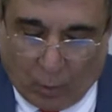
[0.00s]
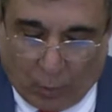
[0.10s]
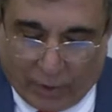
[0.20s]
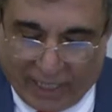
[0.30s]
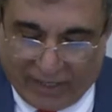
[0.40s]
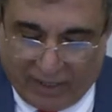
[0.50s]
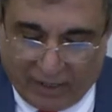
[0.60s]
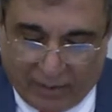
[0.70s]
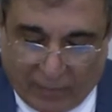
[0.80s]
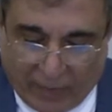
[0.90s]

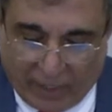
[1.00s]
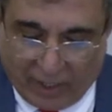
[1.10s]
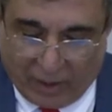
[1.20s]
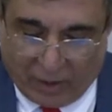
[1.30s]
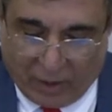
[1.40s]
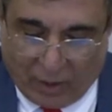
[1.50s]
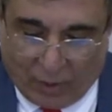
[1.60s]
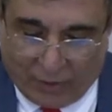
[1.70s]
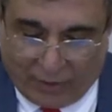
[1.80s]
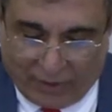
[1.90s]
Reading the
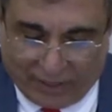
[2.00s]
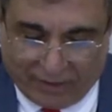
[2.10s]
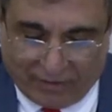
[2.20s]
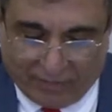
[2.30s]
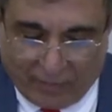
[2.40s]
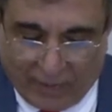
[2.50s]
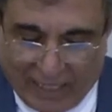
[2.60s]
authoritative